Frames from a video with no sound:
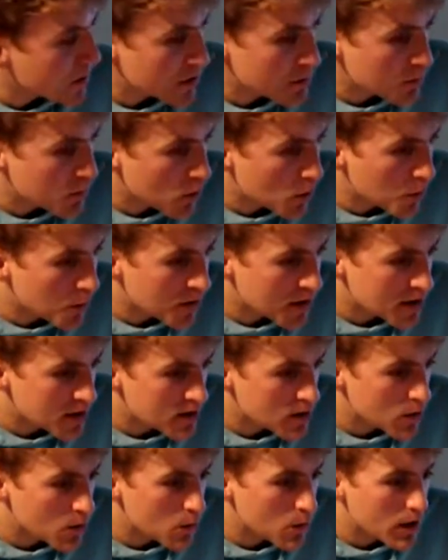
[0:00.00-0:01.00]
appropriate.
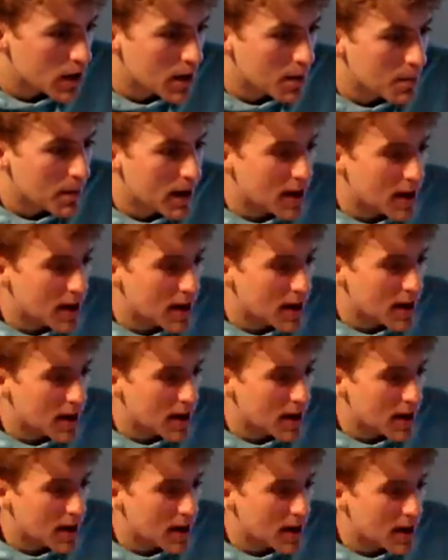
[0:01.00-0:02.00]
So what I imagine
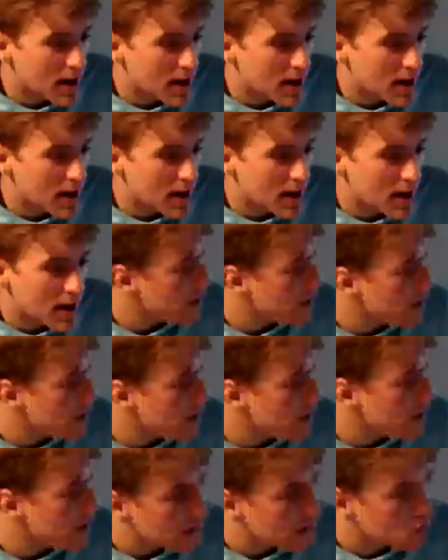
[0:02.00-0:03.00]
seeing is
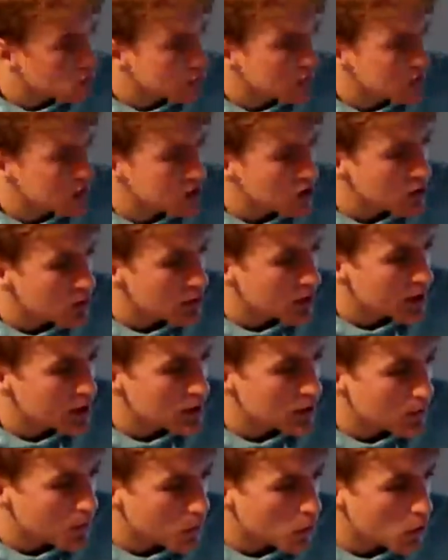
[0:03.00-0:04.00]
some sort of a
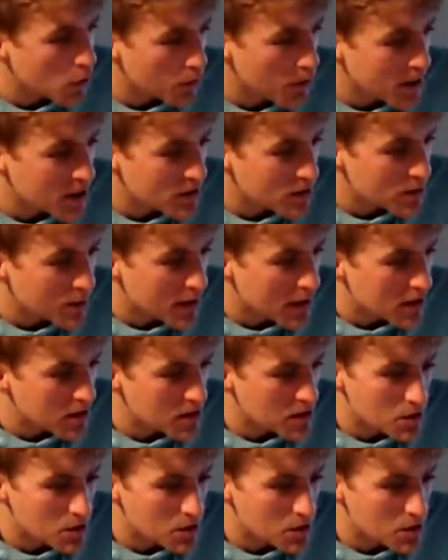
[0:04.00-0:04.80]
situation 4 weeks from now.